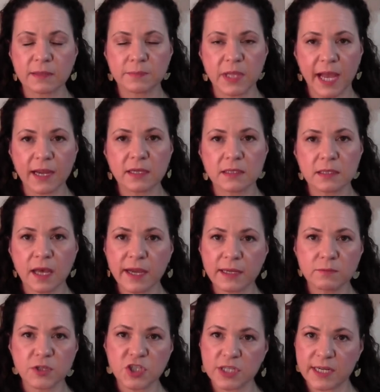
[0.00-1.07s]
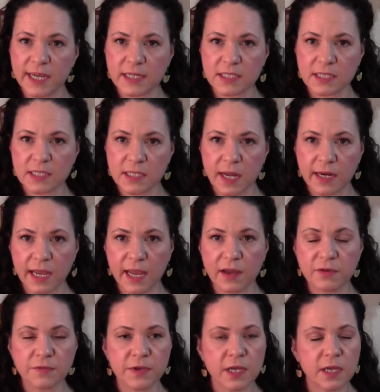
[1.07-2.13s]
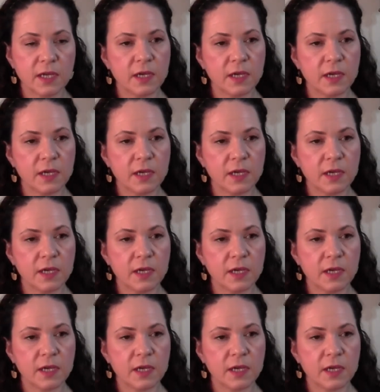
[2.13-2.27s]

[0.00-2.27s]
Black line, which the NEX does not have.